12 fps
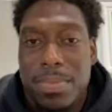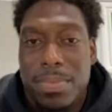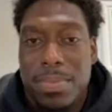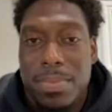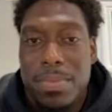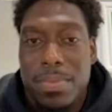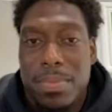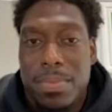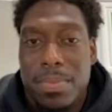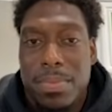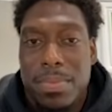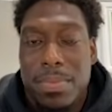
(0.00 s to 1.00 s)

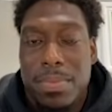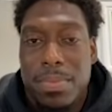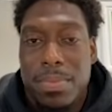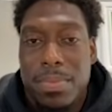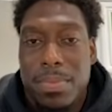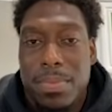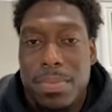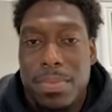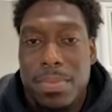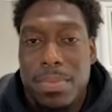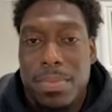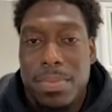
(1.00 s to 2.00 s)

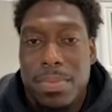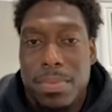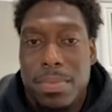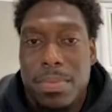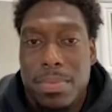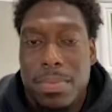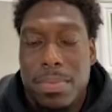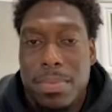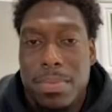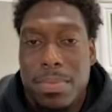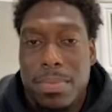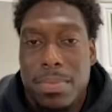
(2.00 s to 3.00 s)

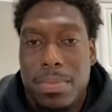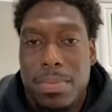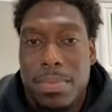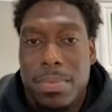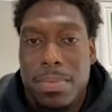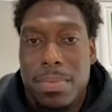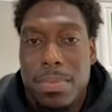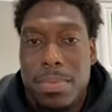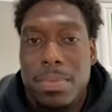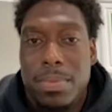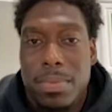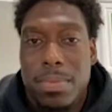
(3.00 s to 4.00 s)

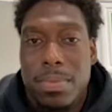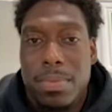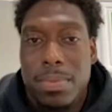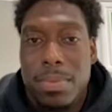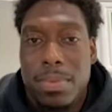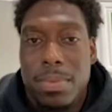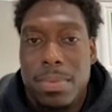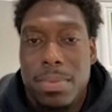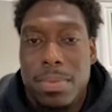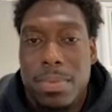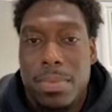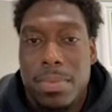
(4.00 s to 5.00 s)

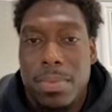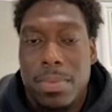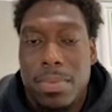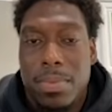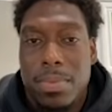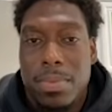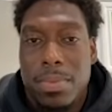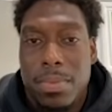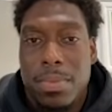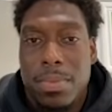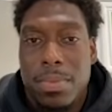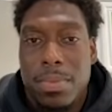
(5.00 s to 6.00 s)

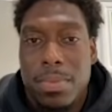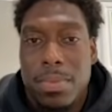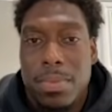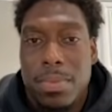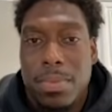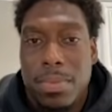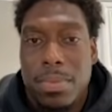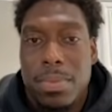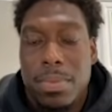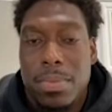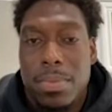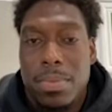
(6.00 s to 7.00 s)

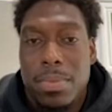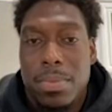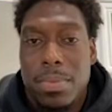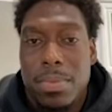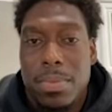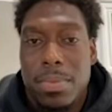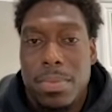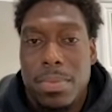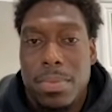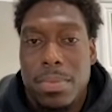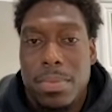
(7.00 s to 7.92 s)
[no speech]